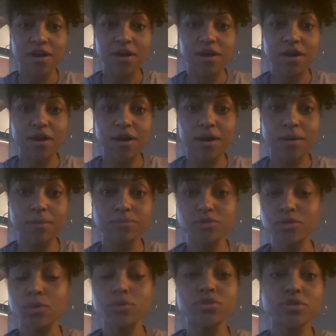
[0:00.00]

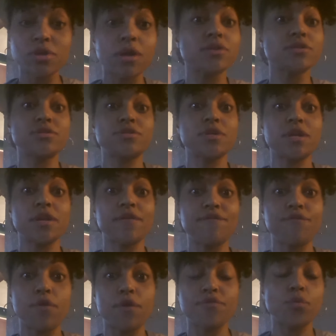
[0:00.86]
don't start studying
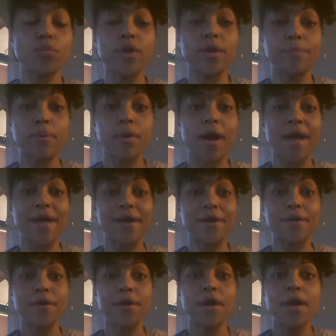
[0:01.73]
for it the week
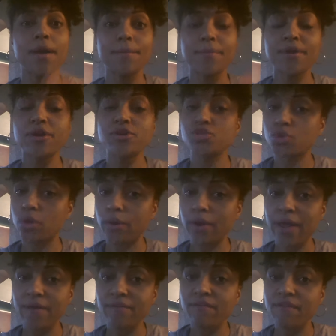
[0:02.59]
prior because you
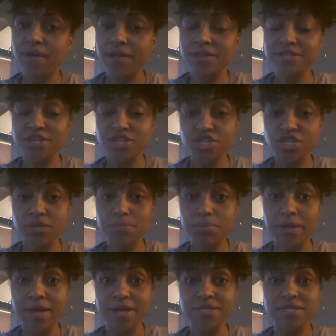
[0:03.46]
already have a validation in
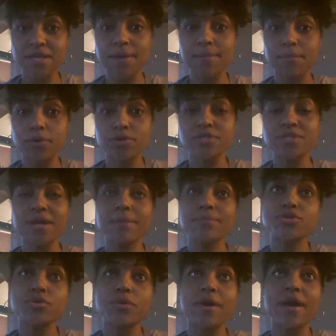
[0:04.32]
place, and most
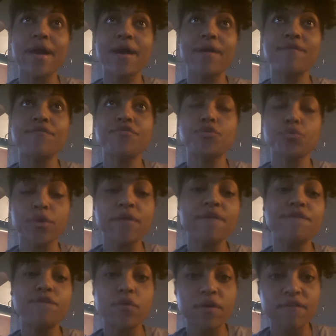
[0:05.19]
times you'll have 3
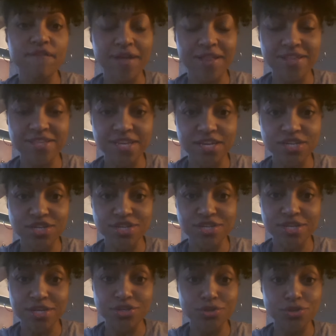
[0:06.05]
or 4
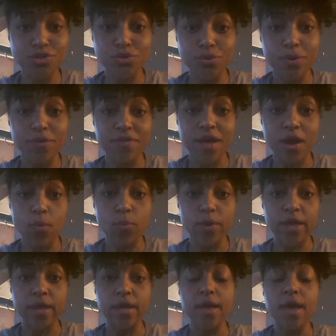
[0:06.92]
validations that you're doing that
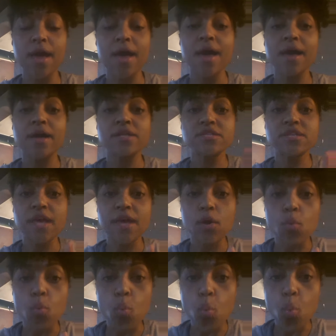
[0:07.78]
week.
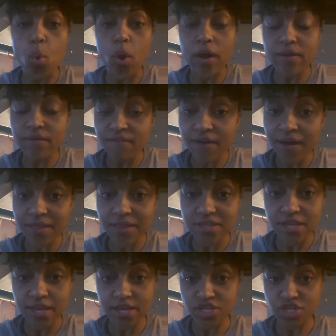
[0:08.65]
Take one
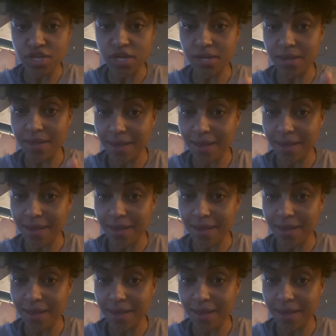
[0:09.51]
validation